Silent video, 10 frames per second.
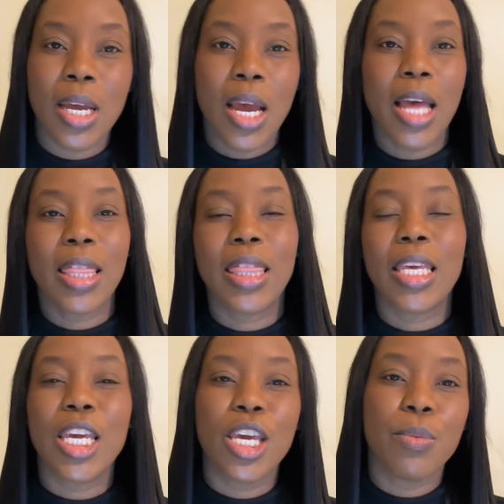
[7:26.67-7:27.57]
a
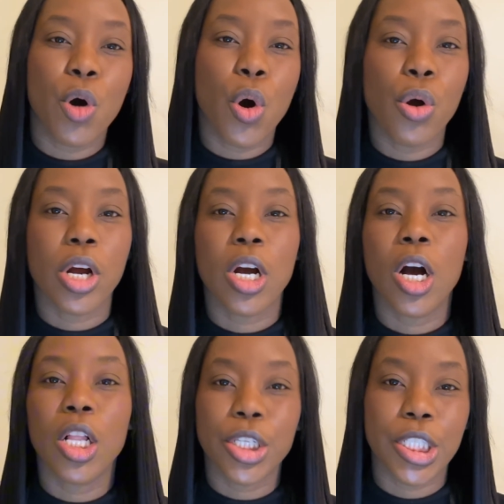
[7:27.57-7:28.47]
theme or
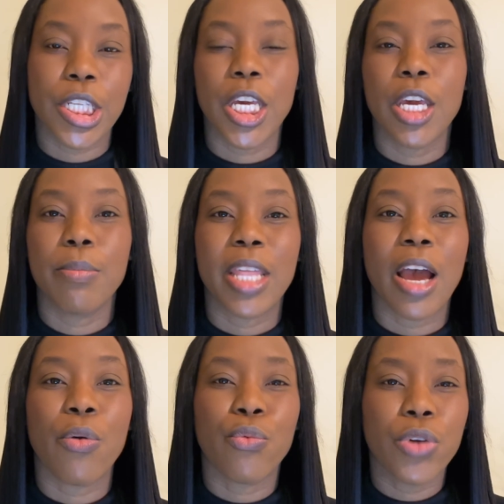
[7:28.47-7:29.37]
color scheme that
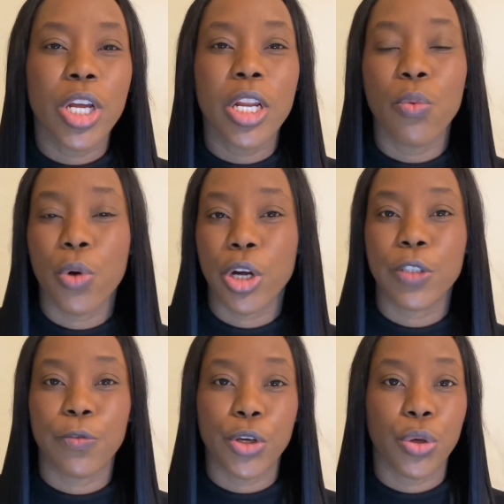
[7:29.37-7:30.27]
really works
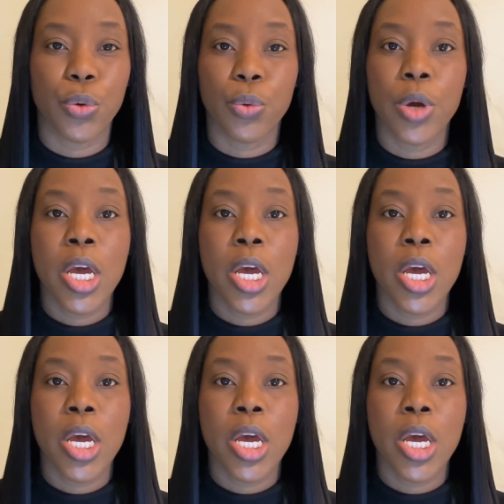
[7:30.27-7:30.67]
for you